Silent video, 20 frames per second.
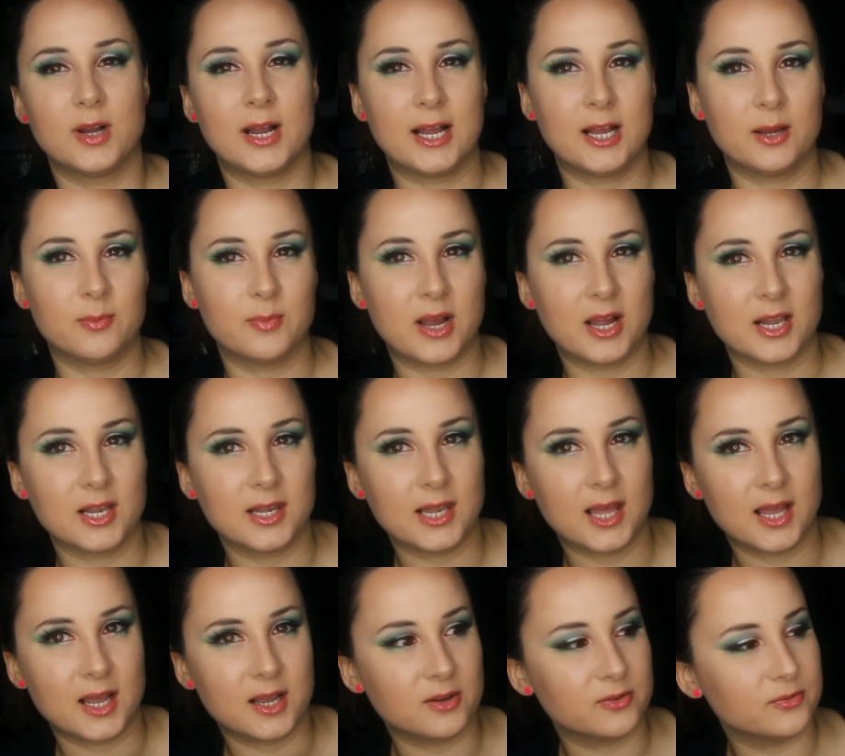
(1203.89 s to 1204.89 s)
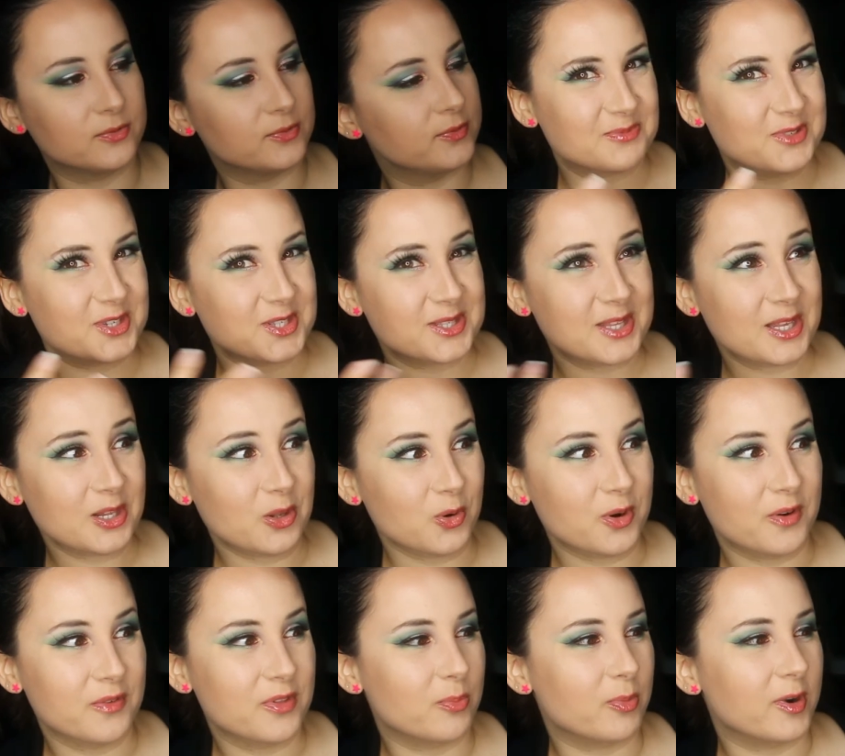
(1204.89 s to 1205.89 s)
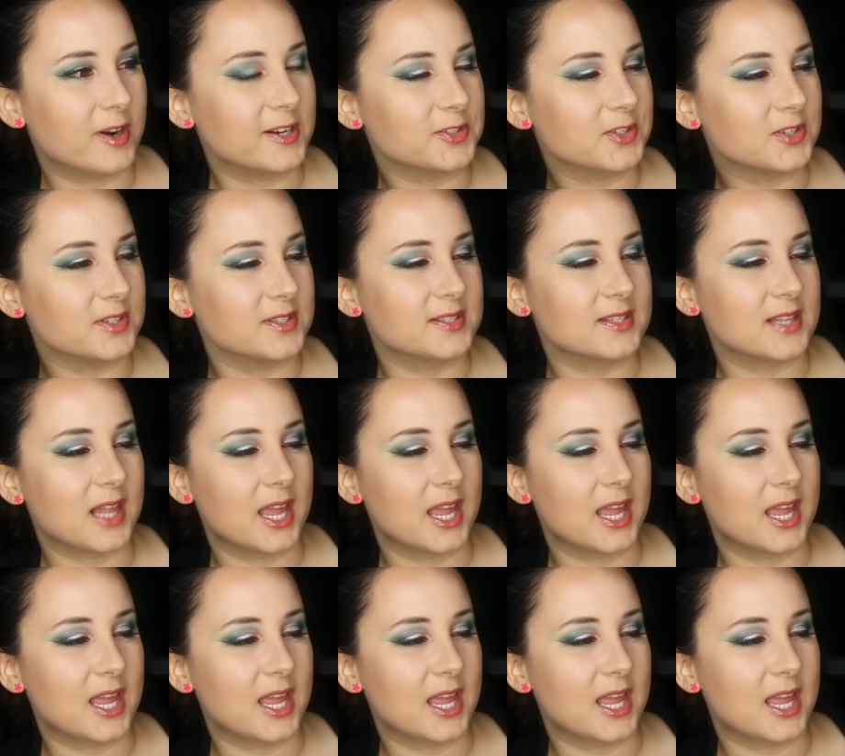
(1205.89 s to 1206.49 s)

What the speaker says: I love just the look of the brushes.